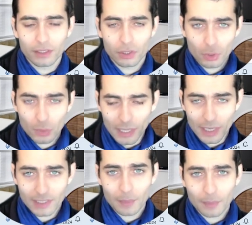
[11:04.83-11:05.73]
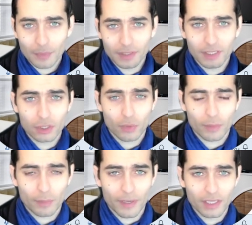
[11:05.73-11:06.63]
You will end up in this web
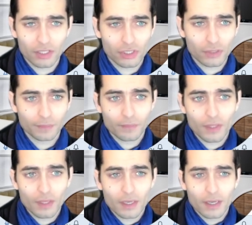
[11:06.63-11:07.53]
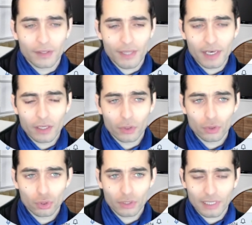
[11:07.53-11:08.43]
page. Then you
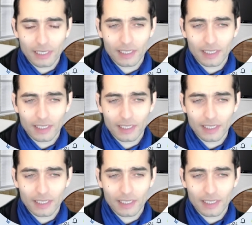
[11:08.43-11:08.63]
should click